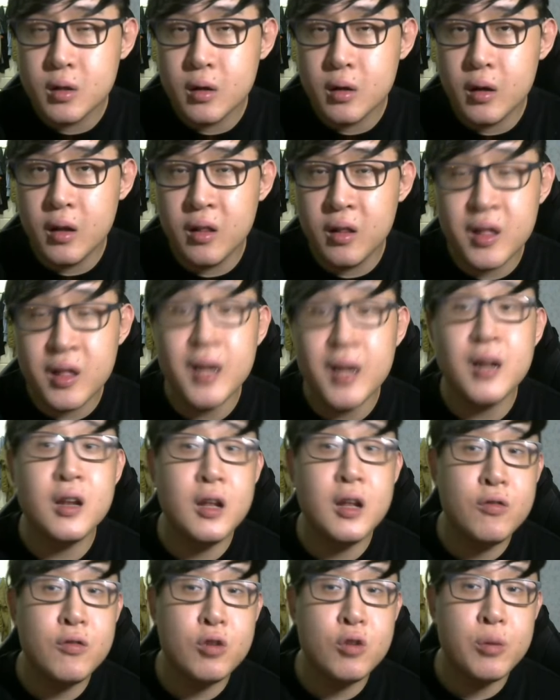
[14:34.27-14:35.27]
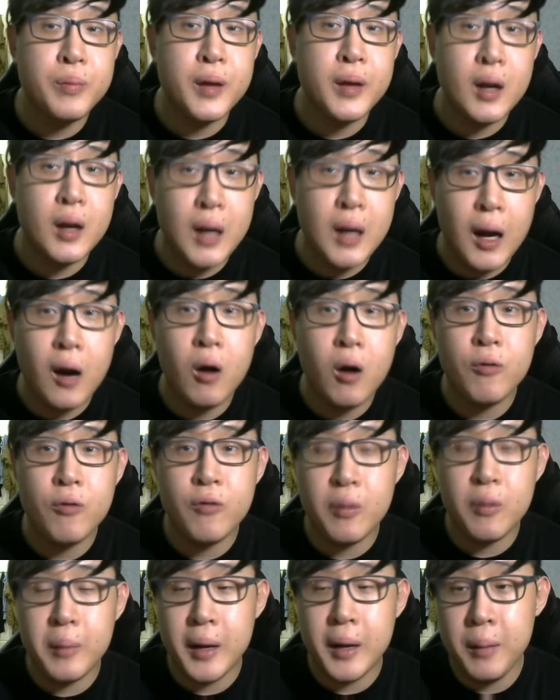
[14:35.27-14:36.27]
incentive to pick Lar
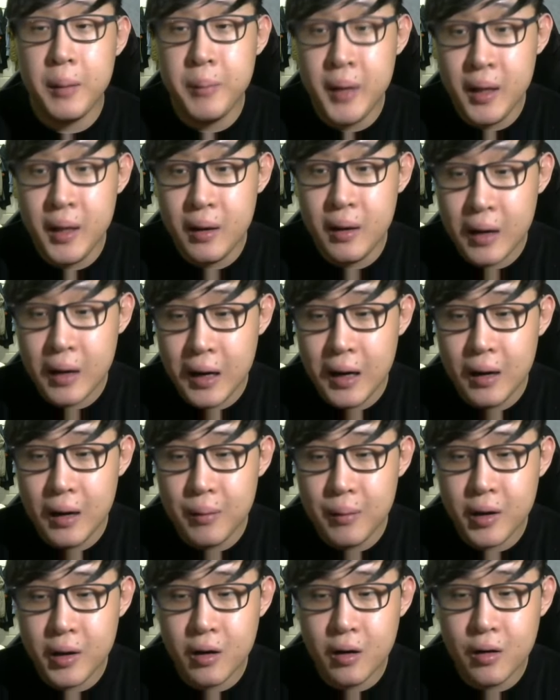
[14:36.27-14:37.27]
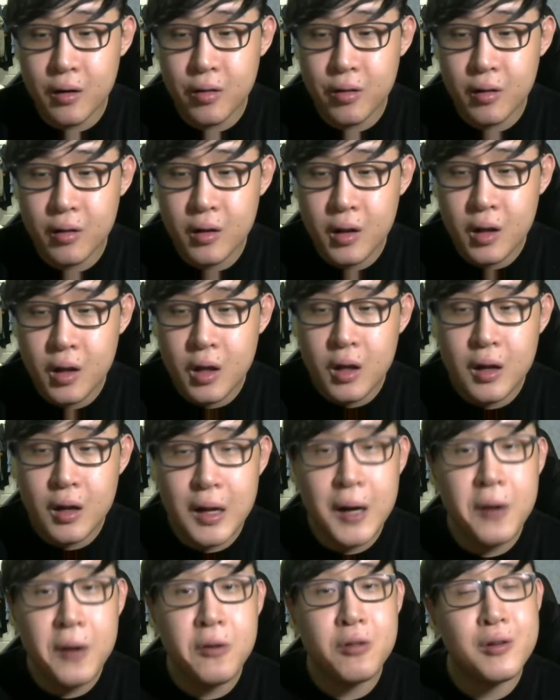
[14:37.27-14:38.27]
for my mid card because
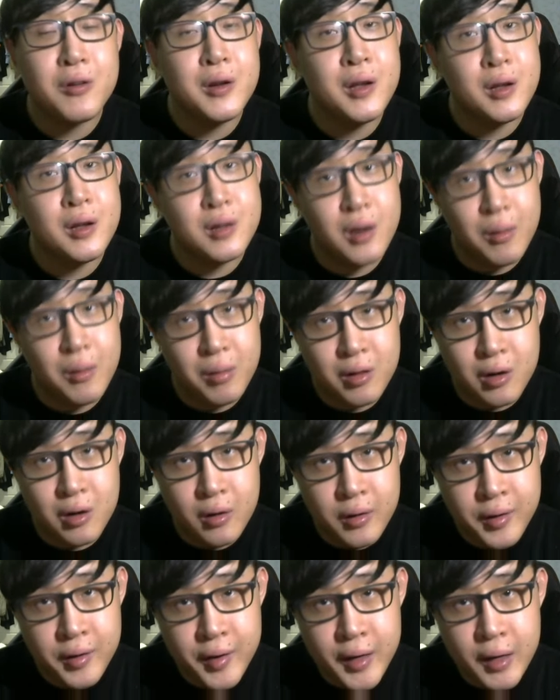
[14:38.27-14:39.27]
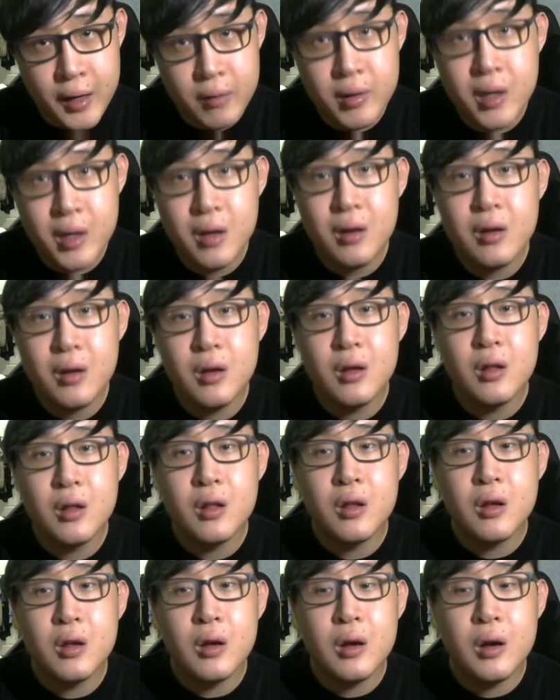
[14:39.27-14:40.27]
Lar is already a top scoring carry.
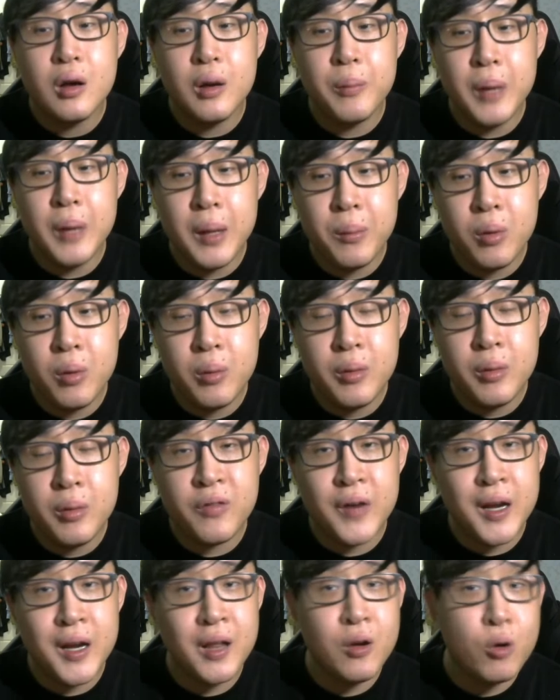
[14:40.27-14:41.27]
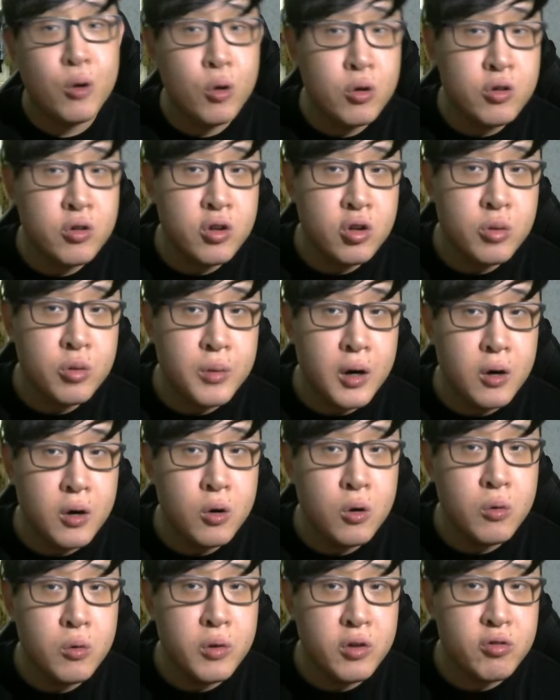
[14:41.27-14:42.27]
BetBoom is fighting OG
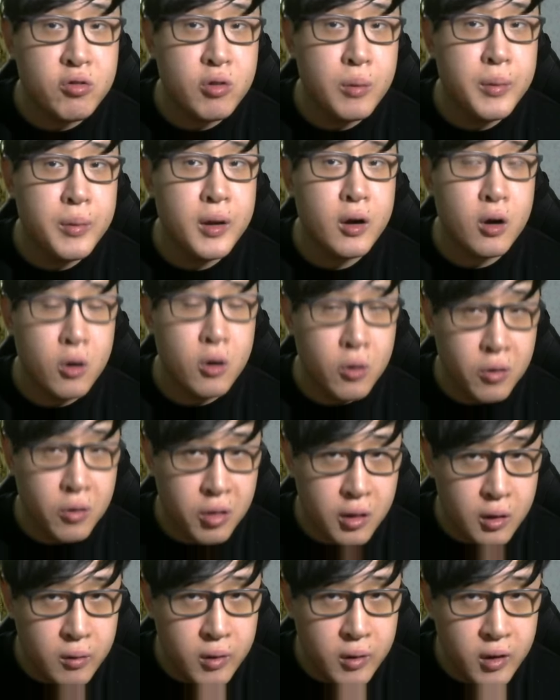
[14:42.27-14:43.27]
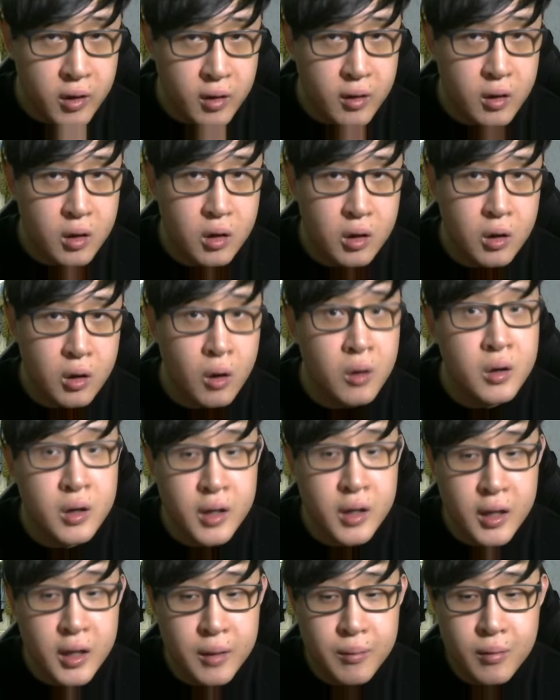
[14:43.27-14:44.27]
tomorrow, which will be a close series, longer
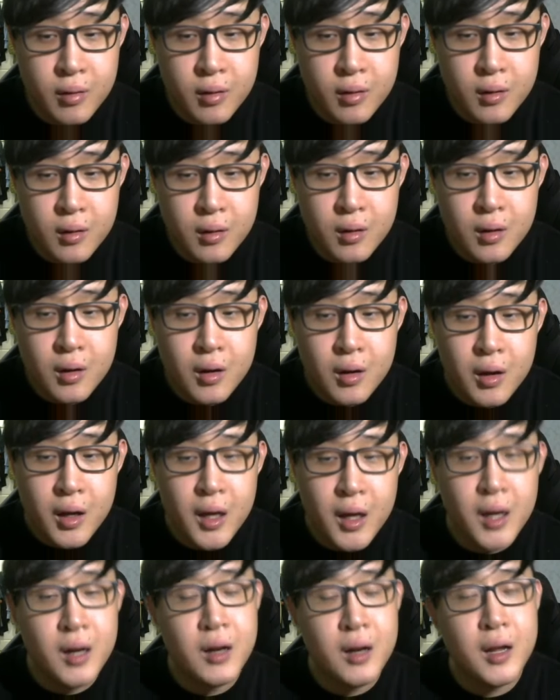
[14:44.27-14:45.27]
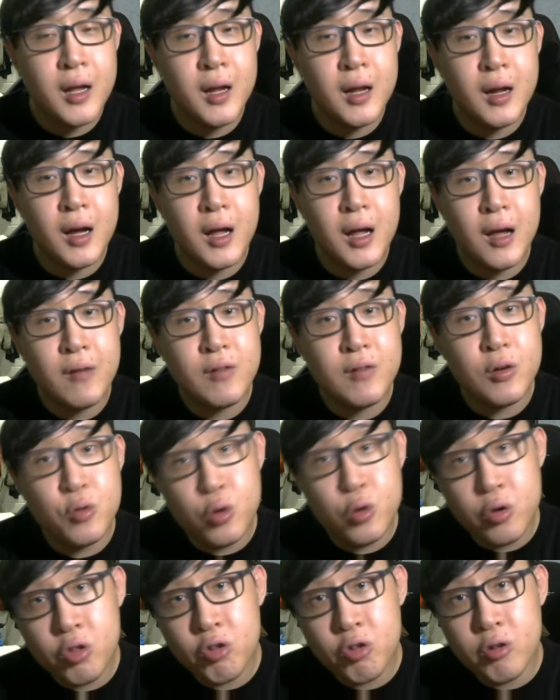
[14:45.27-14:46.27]
games, and then I have the
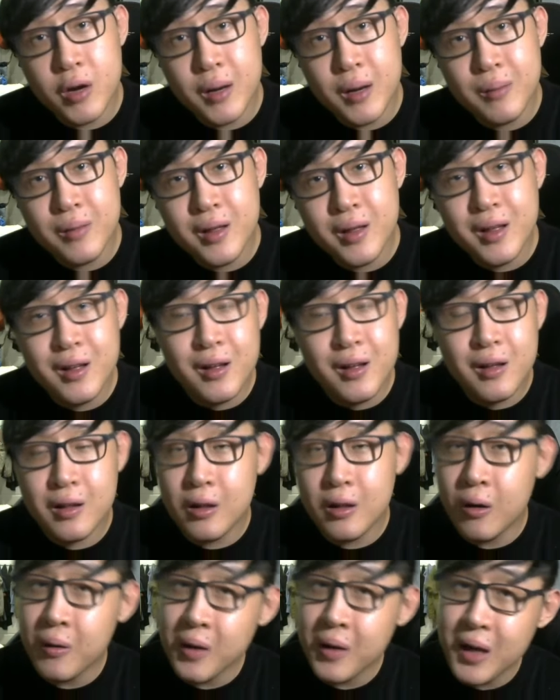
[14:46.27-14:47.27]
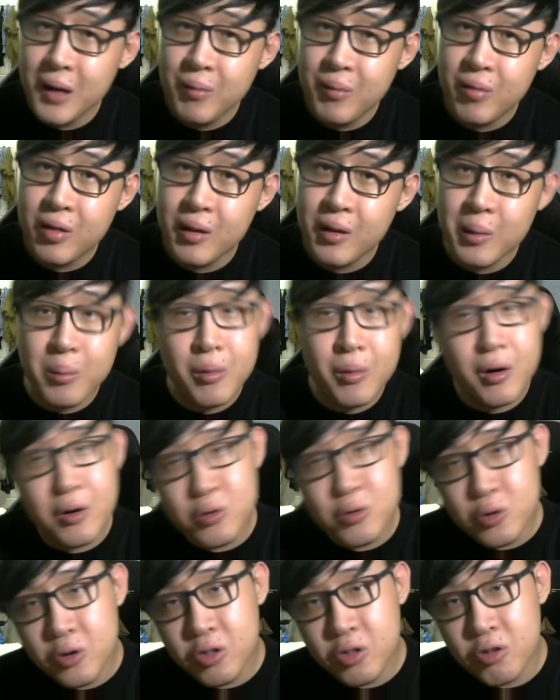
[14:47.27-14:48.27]
runes grab, long games, more
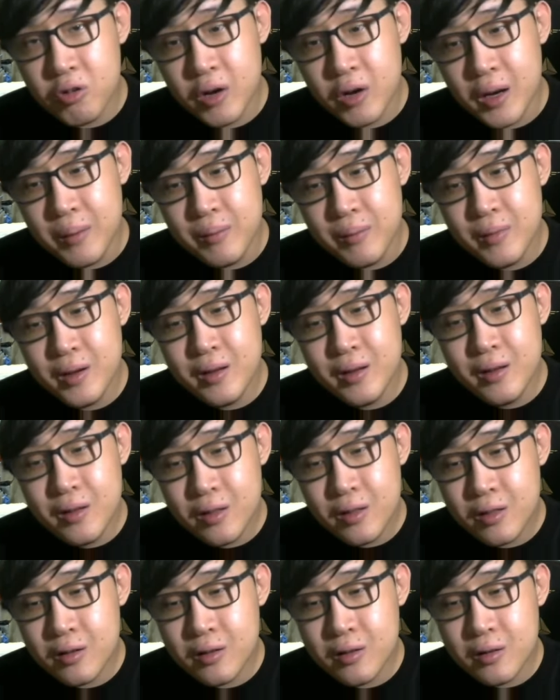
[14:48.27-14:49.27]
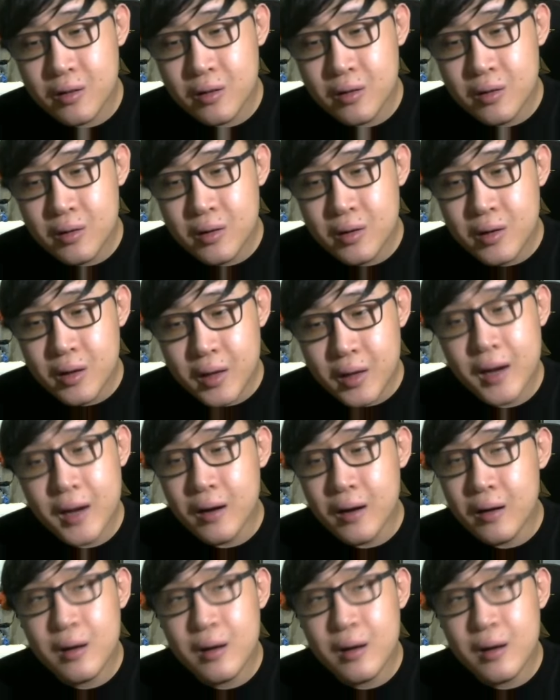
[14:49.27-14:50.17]
runes grab. So yeah,